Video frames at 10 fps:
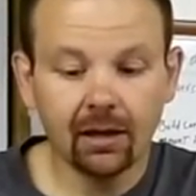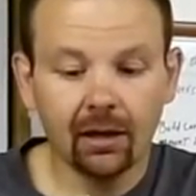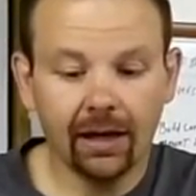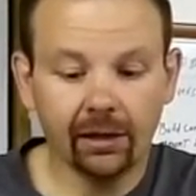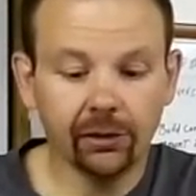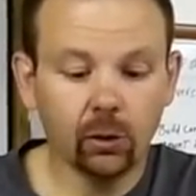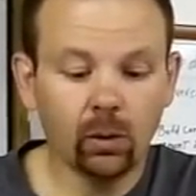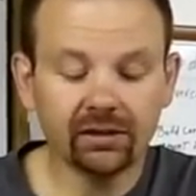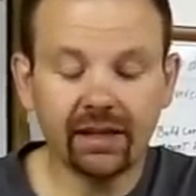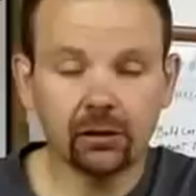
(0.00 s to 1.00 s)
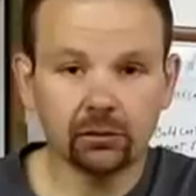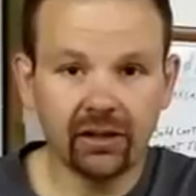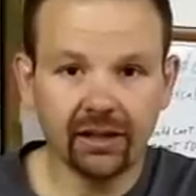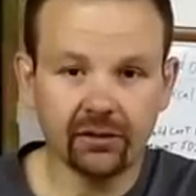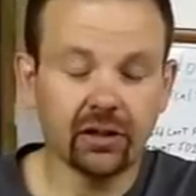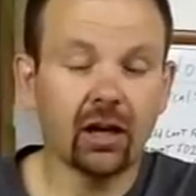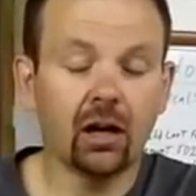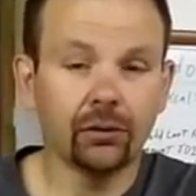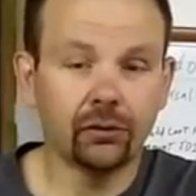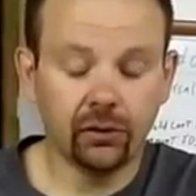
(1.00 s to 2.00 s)
I don't know what that'll take the
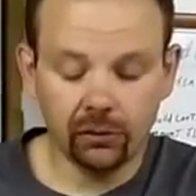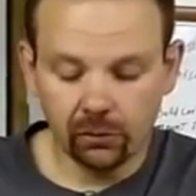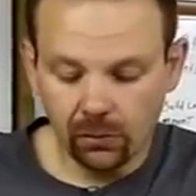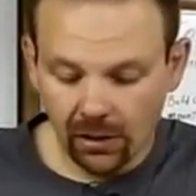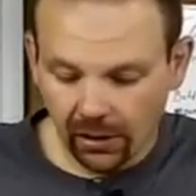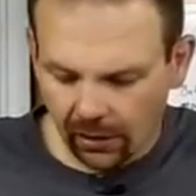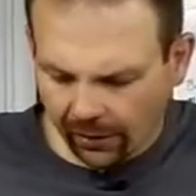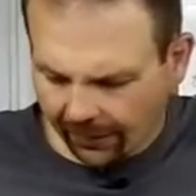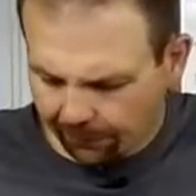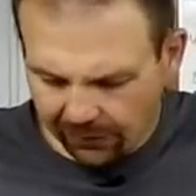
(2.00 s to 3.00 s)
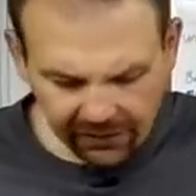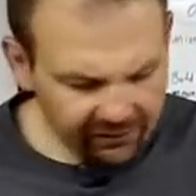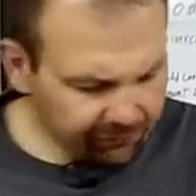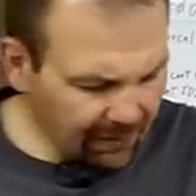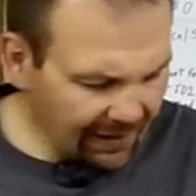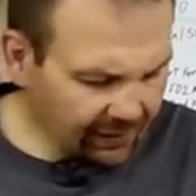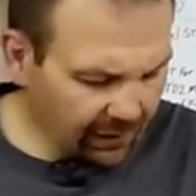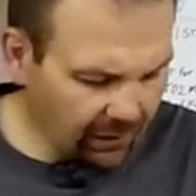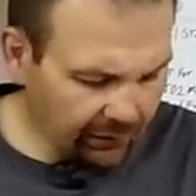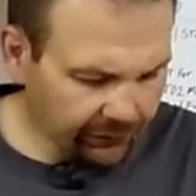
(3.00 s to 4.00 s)
cost to. I believe my
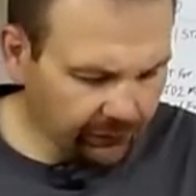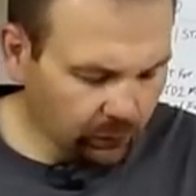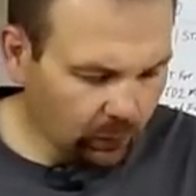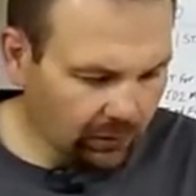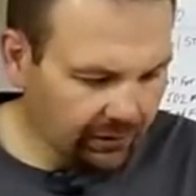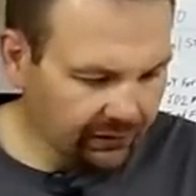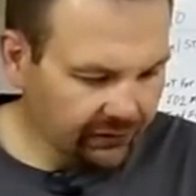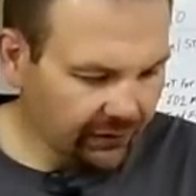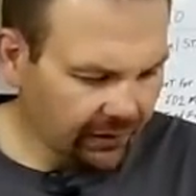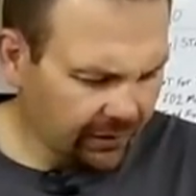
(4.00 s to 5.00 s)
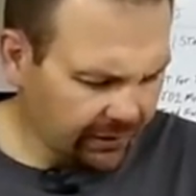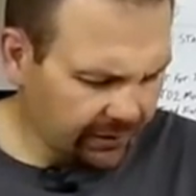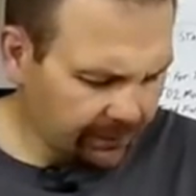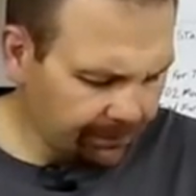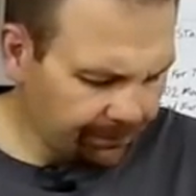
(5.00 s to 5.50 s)
cost was, well,